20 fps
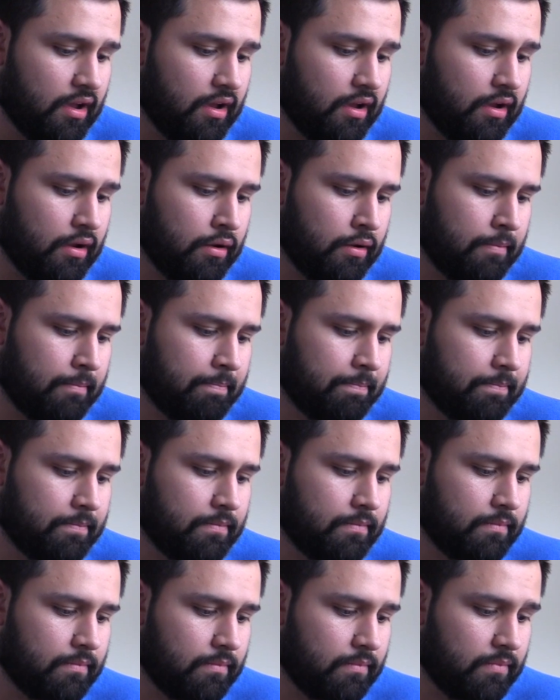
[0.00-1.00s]
Um,
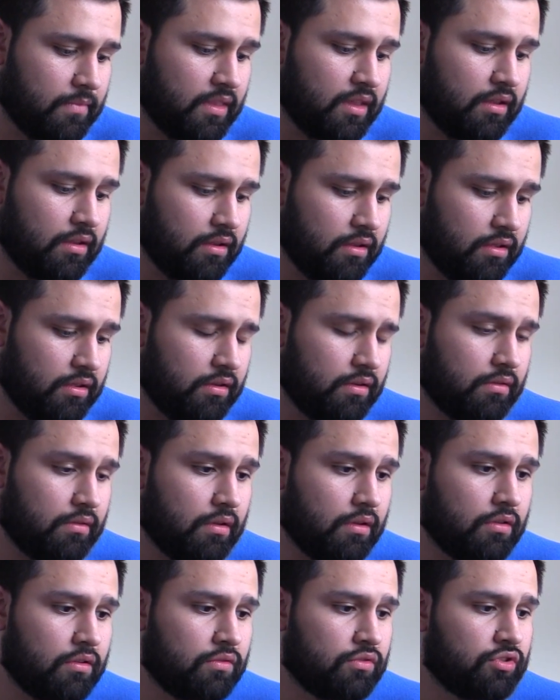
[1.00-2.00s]

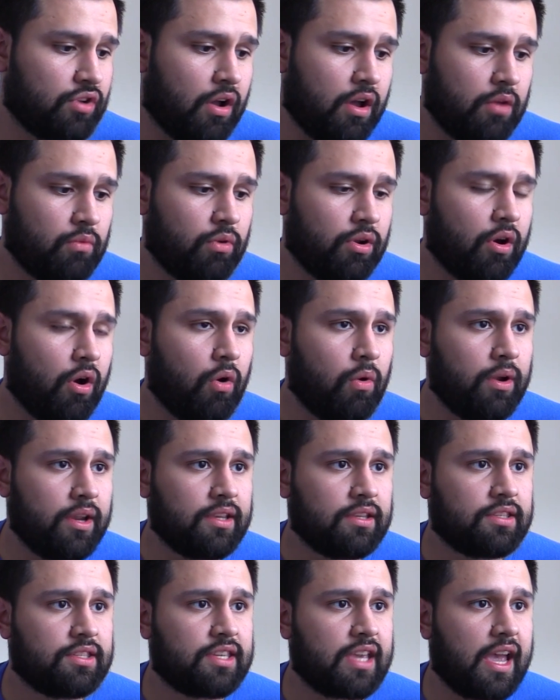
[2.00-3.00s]
John would
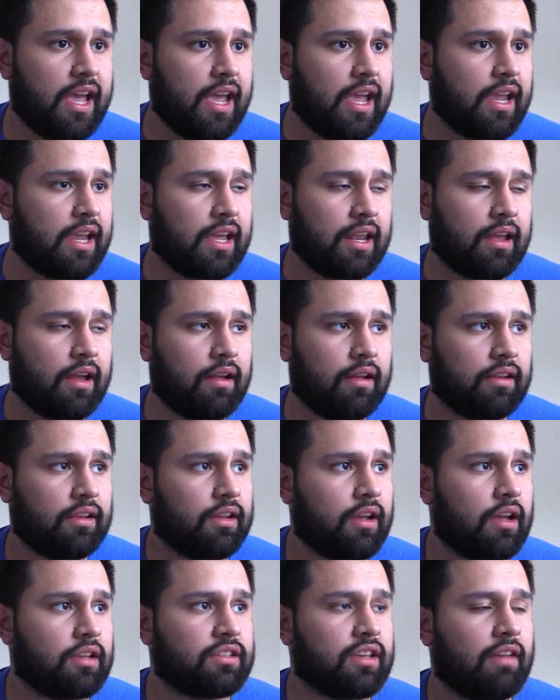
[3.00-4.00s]
always say, and I,
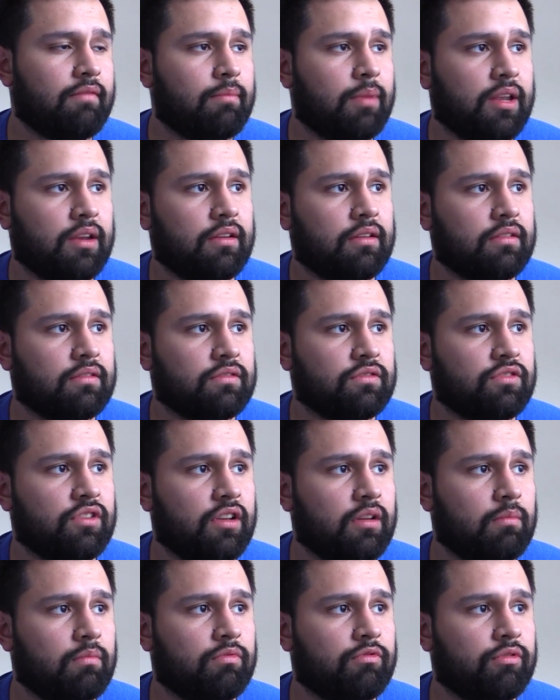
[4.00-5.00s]
gosh, I've been in his
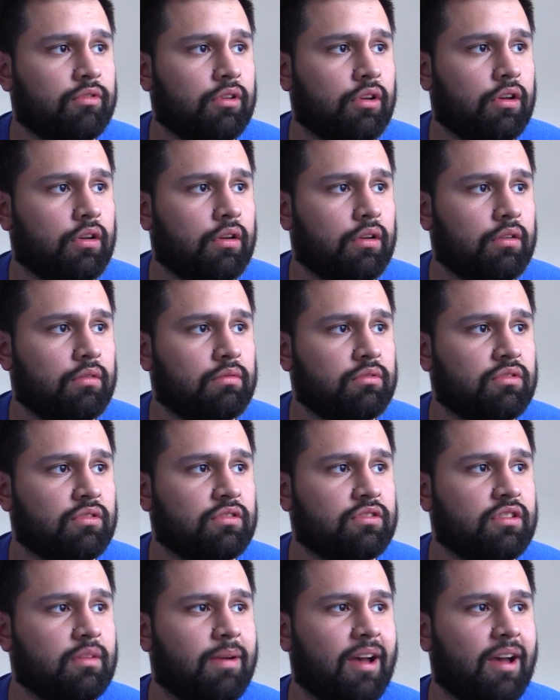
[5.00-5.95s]
gym for just